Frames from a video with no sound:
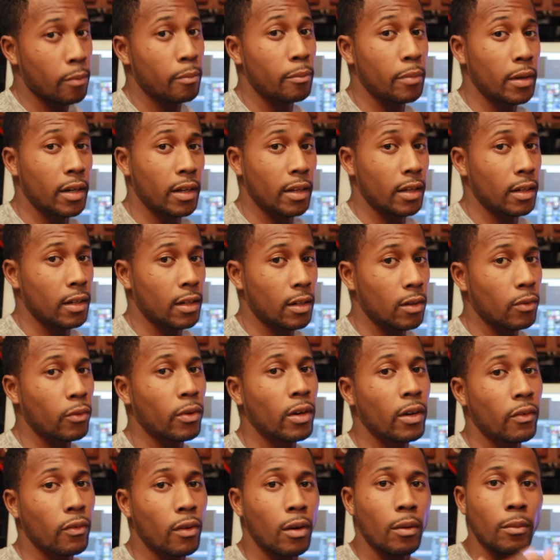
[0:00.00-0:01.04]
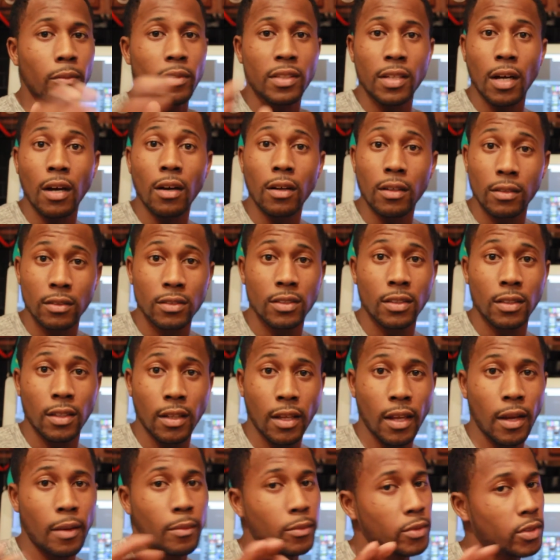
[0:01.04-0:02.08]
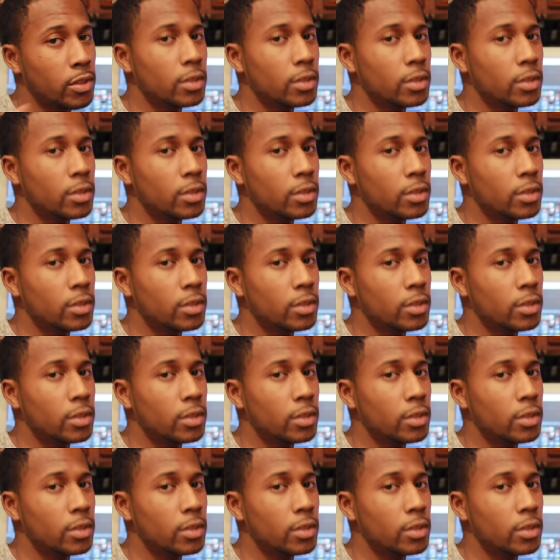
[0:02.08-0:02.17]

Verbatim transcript: but whenever I'm talking to the camera,